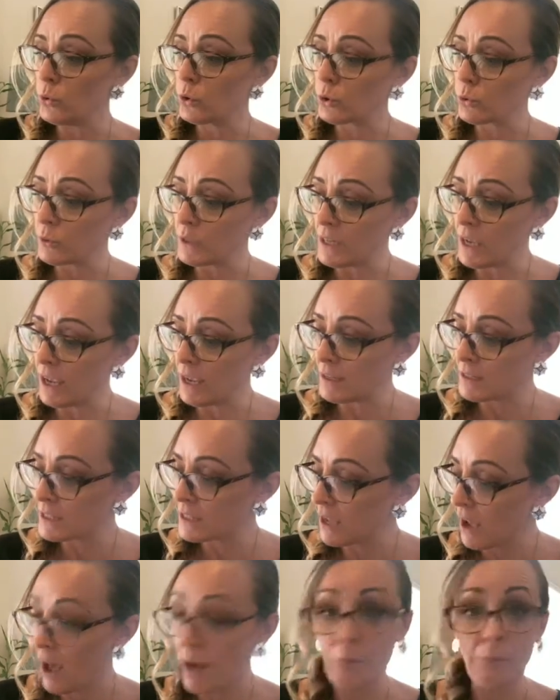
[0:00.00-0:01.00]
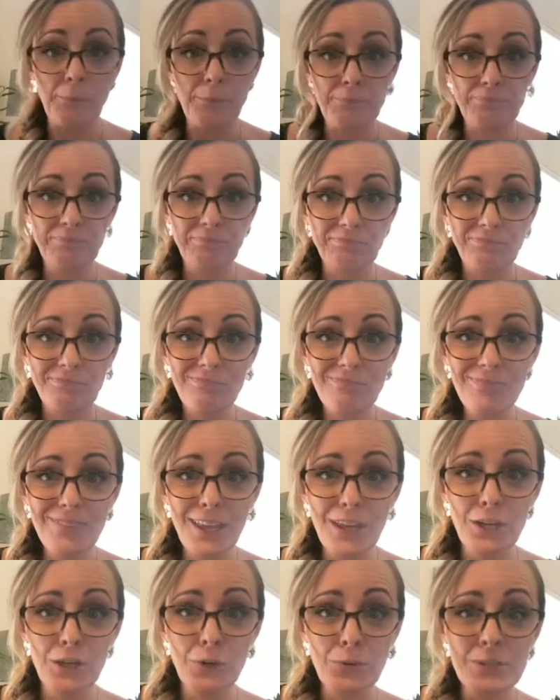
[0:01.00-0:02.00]
create
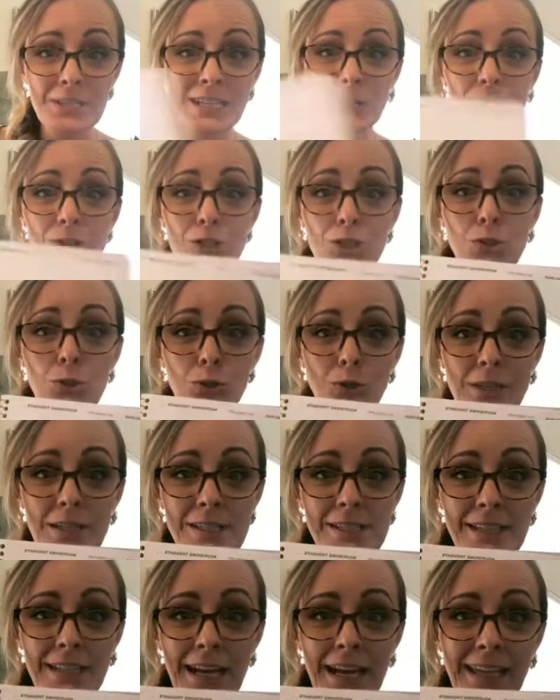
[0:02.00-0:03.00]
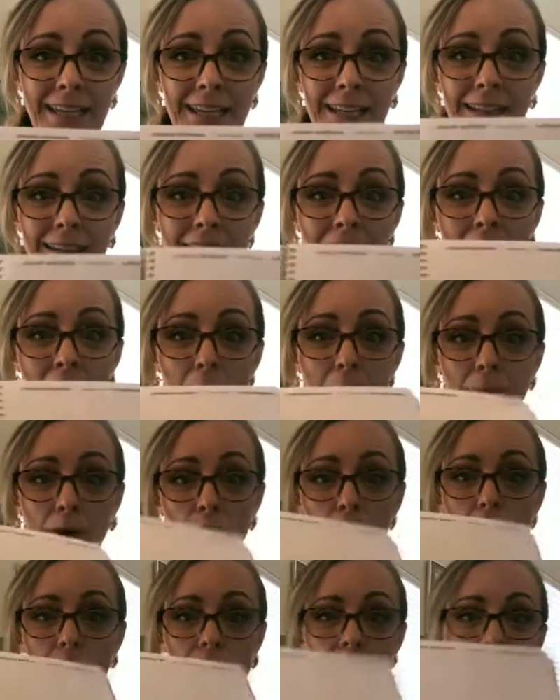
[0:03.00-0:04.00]
to-do lists that I can
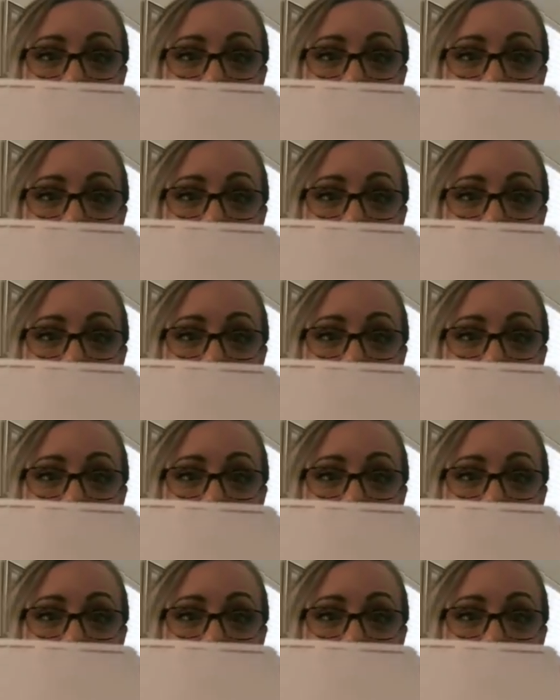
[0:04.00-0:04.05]
cross